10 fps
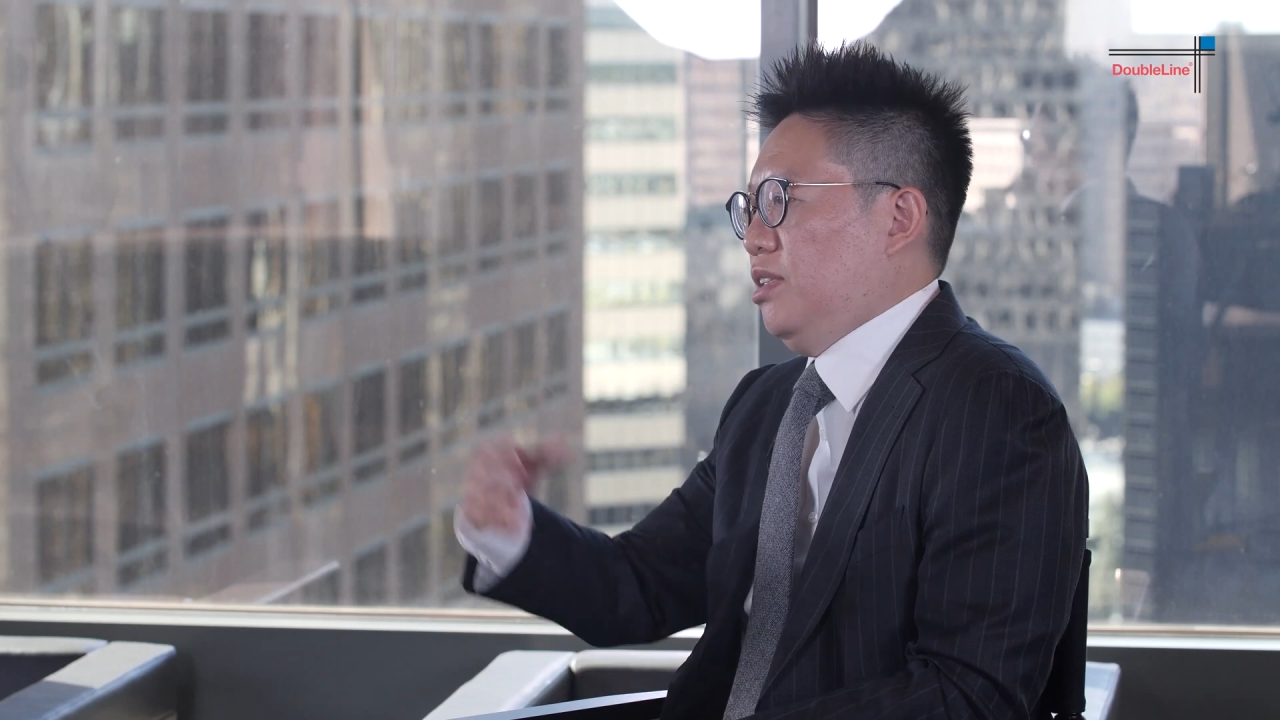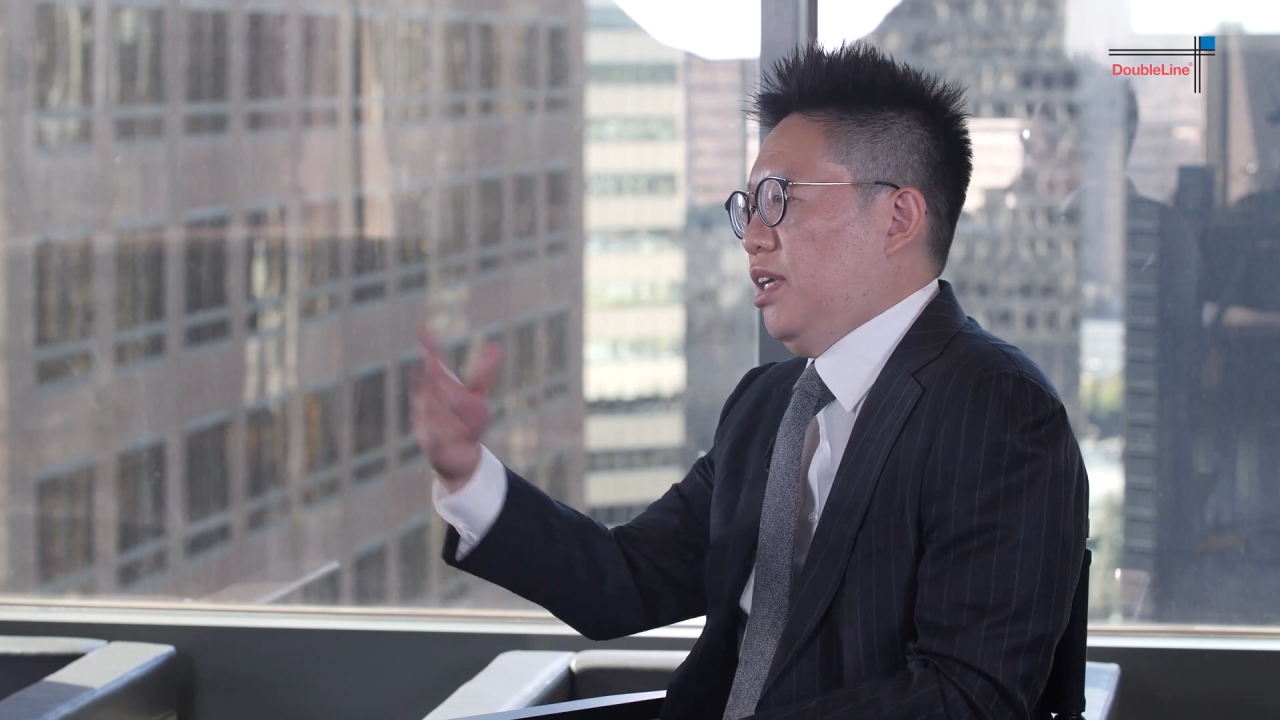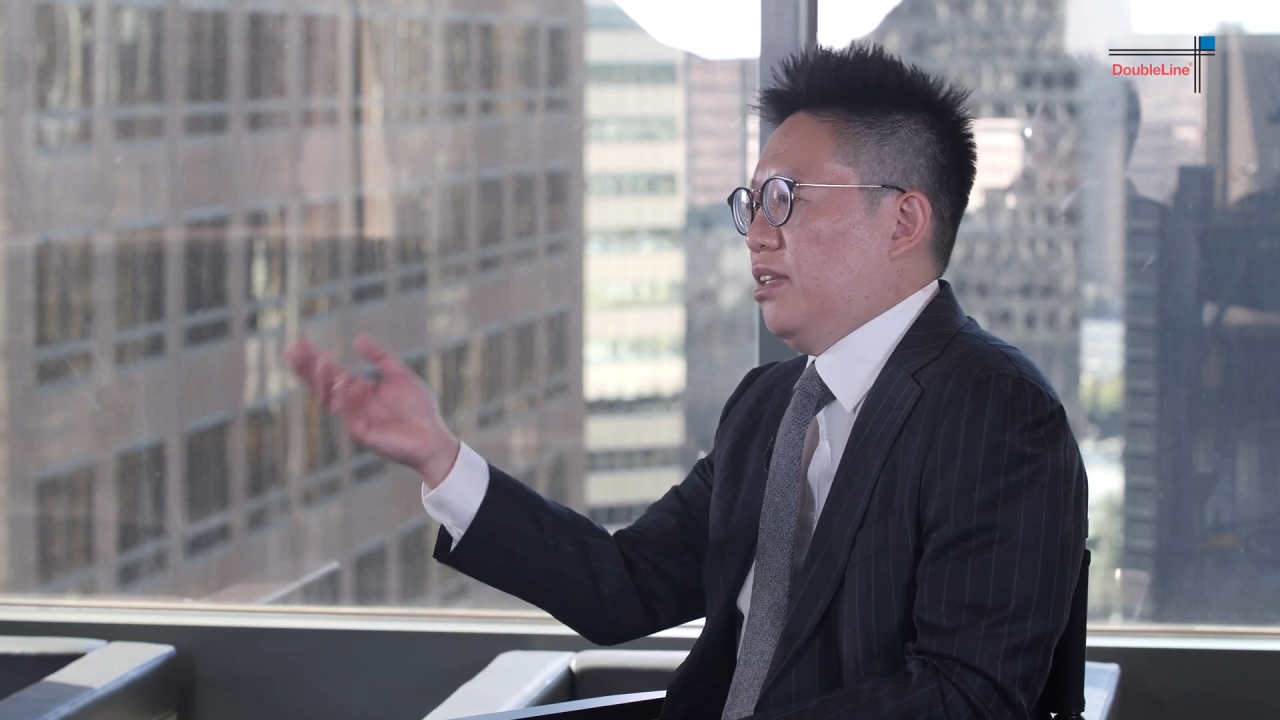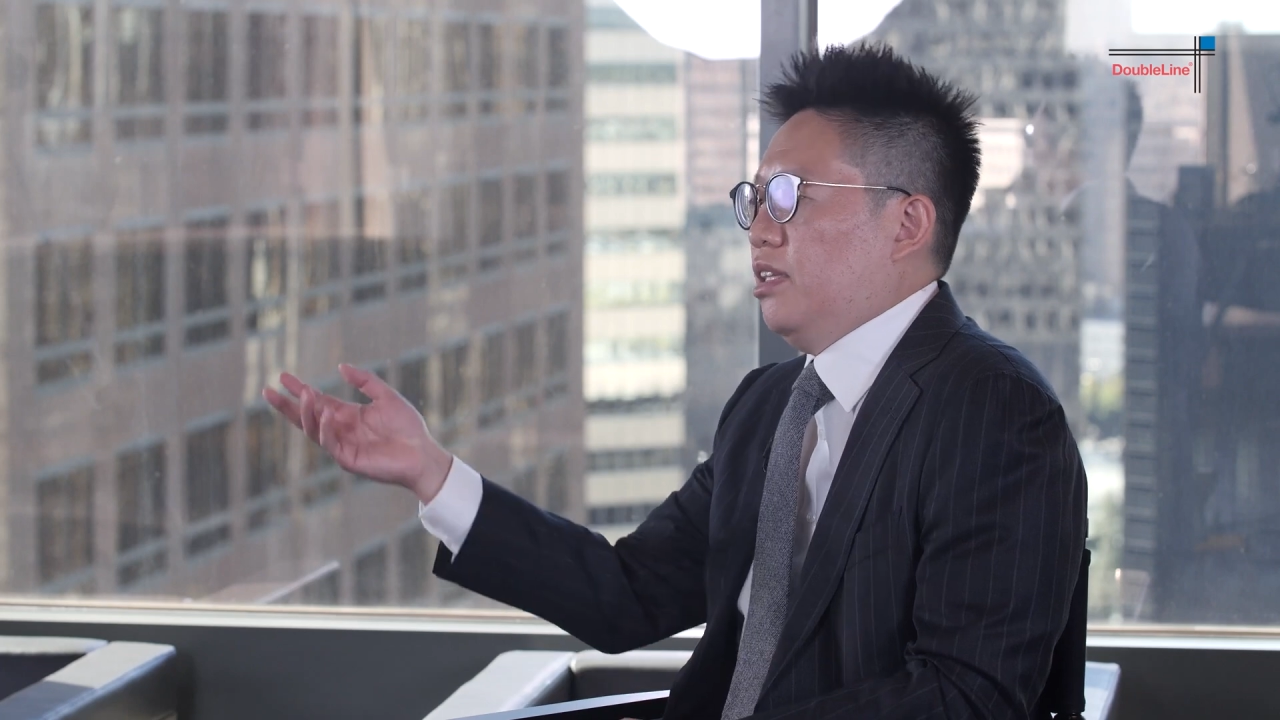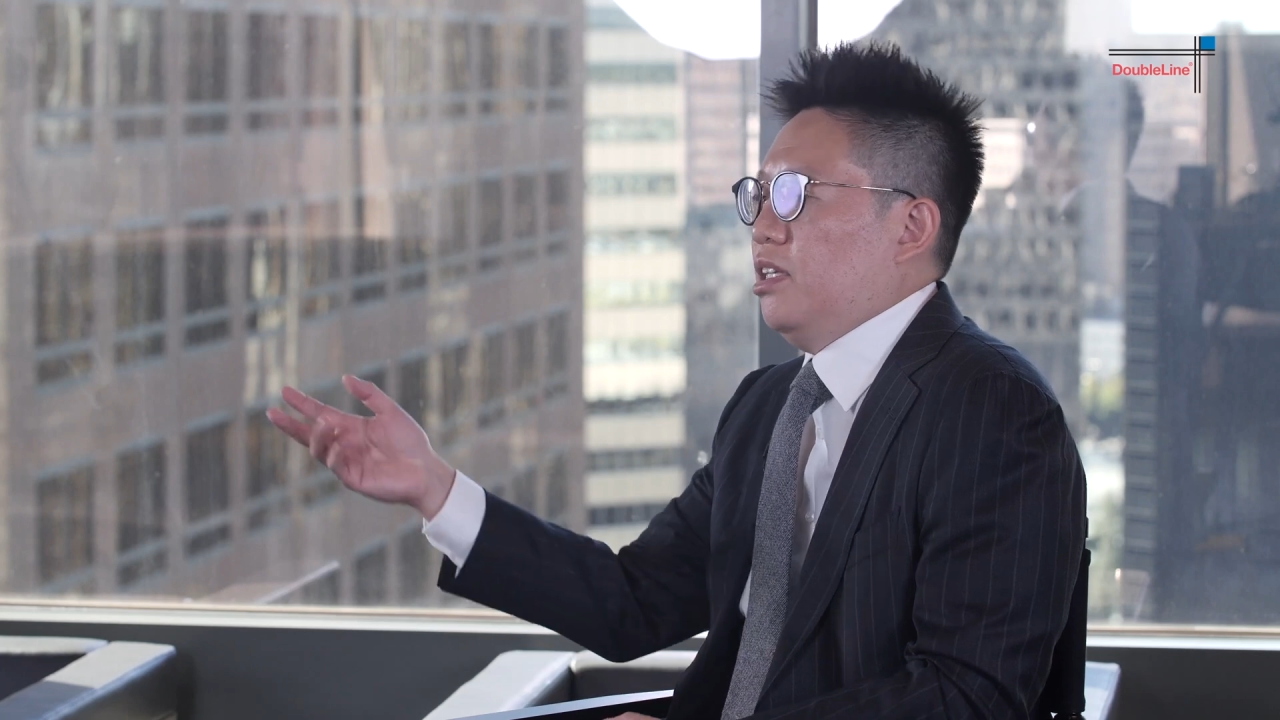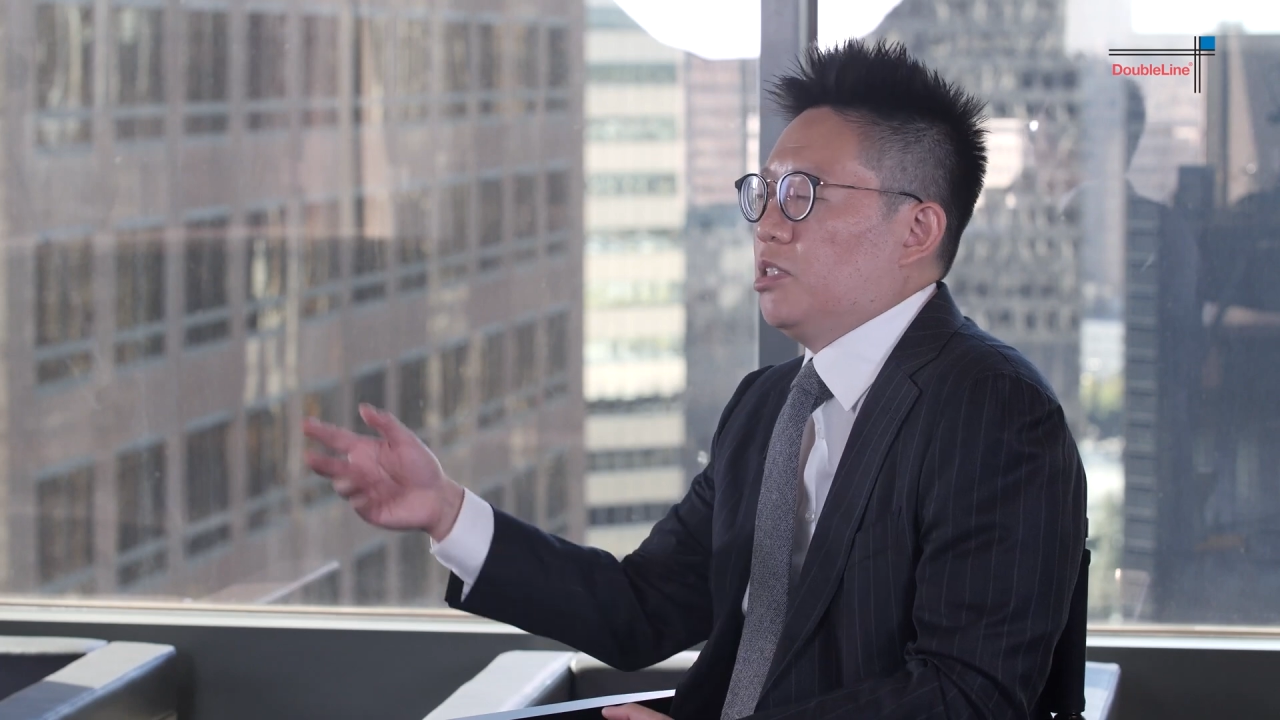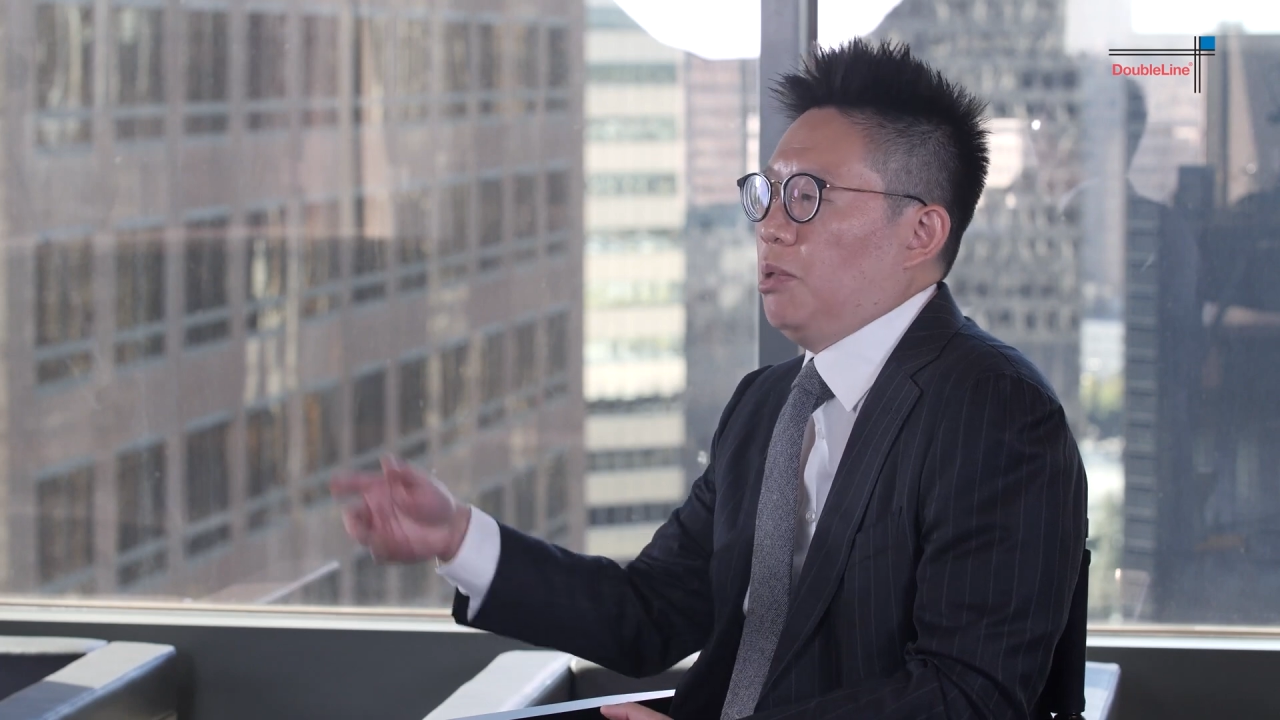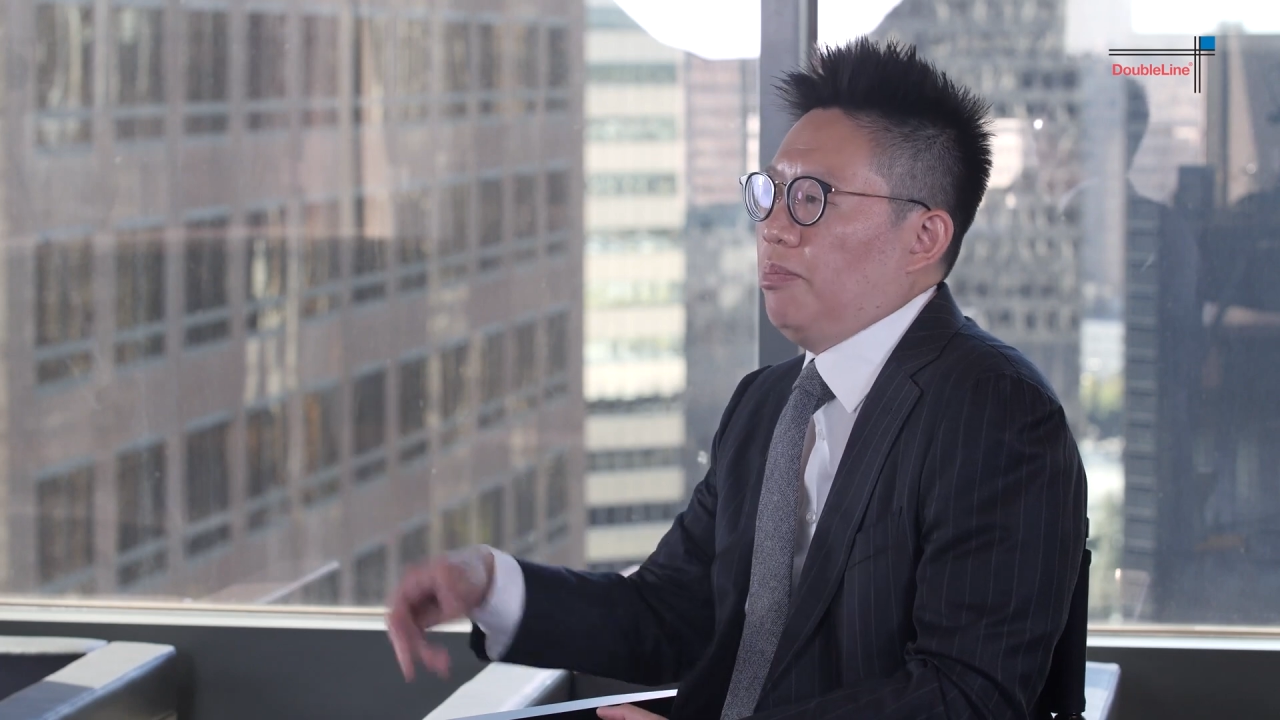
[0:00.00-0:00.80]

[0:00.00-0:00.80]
debt that needs to be